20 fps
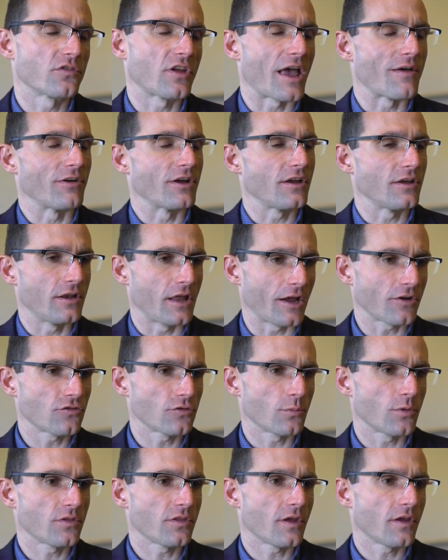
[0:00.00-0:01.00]
to have a
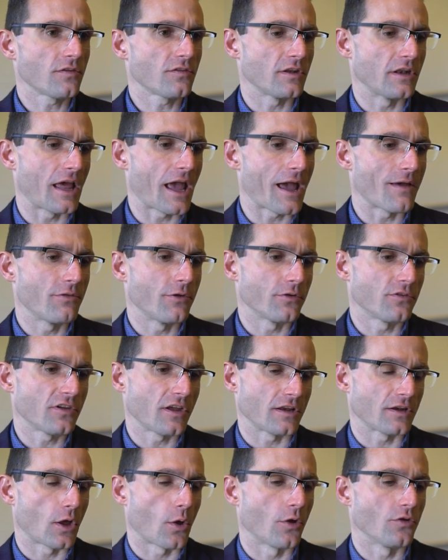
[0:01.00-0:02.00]
connection with us and to have their
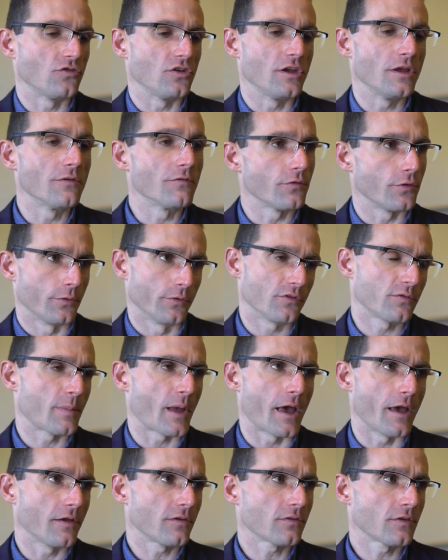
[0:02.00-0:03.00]
technology influenced
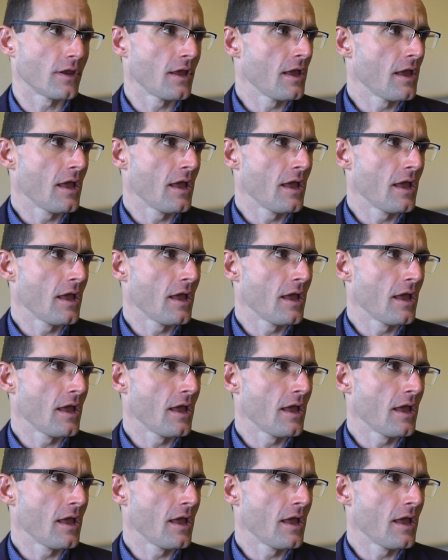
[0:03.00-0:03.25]
by us.